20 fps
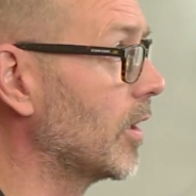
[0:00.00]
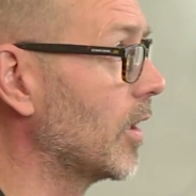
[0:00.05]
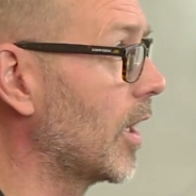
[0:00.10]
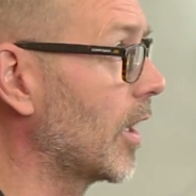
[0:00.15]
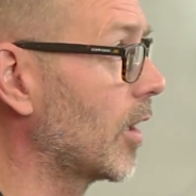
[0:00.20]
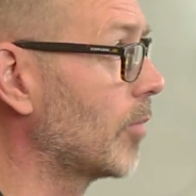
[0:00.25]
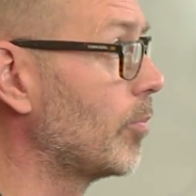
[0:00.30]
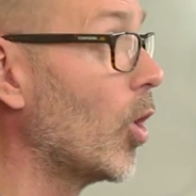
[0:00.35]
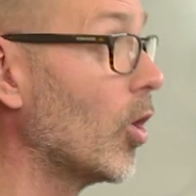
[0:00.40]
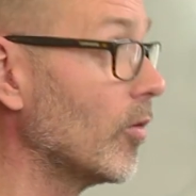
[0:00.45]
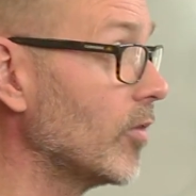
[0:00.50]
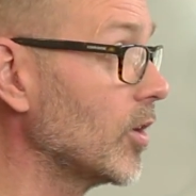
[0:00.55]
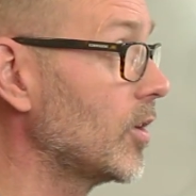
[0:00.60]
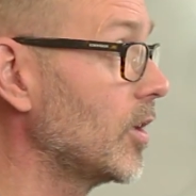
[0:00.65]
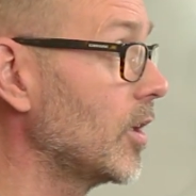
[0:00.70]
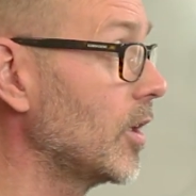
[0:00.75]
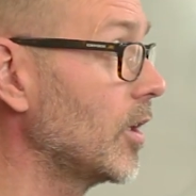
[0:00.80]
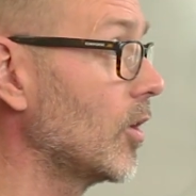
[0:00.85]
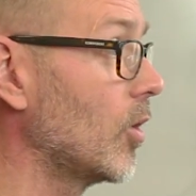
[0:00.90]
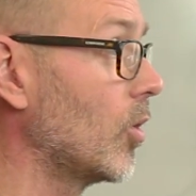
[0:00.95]
like
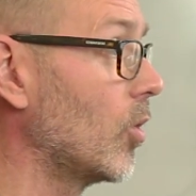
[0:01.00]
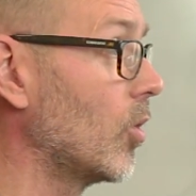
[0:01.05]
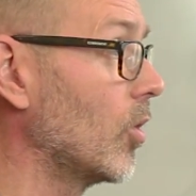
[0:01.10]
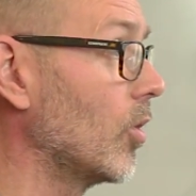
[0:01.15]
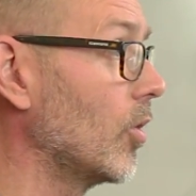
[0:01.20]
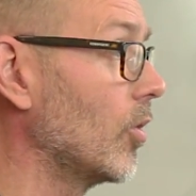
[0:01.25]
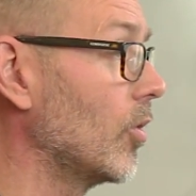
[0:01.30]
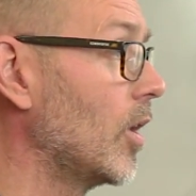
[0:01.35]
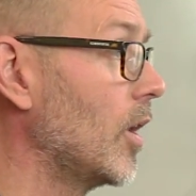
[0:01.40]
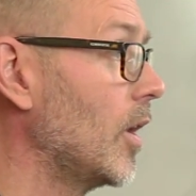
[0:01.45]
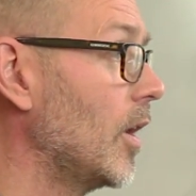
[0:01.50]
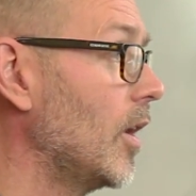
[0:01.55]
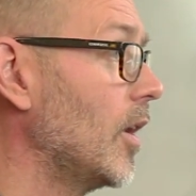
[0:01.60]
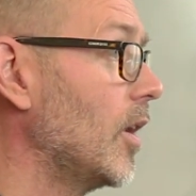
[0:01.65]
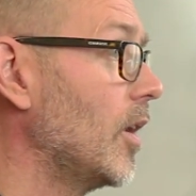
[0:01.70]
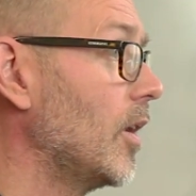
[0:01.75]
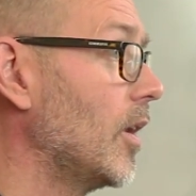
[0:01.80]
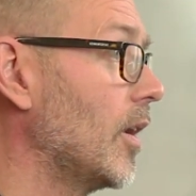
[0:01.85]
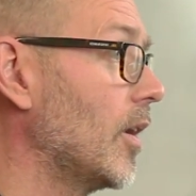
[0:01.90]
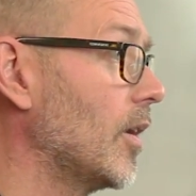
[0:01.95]
poverty or
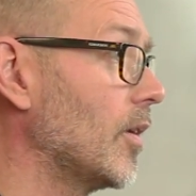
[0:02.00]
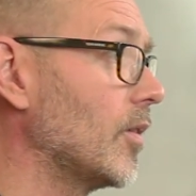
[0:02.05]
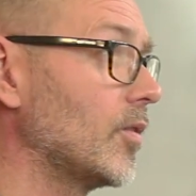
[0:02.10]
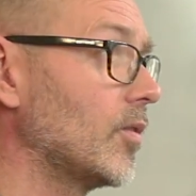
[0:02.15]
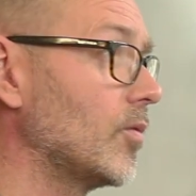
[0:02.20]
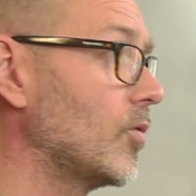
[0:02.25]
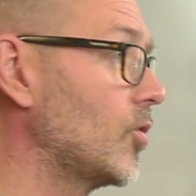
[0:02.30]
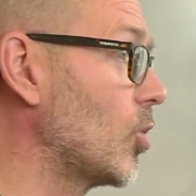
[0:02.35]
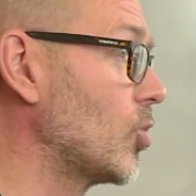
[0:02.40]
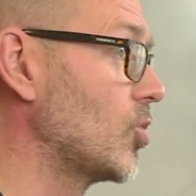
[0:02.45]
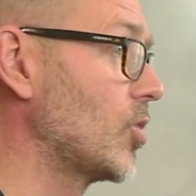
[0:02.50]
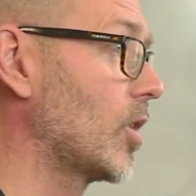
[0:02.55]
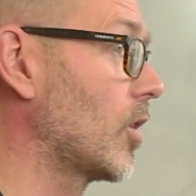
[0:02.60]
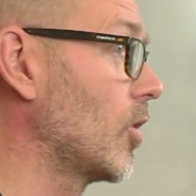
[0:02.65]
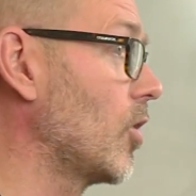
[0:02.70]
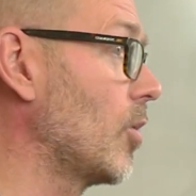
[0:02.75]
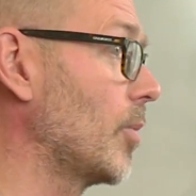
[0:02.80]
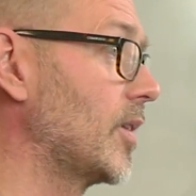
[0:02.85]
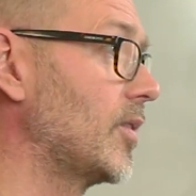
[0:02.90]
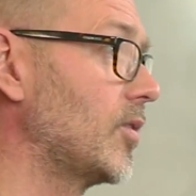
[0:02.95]

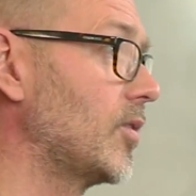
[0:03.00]
socioeconomic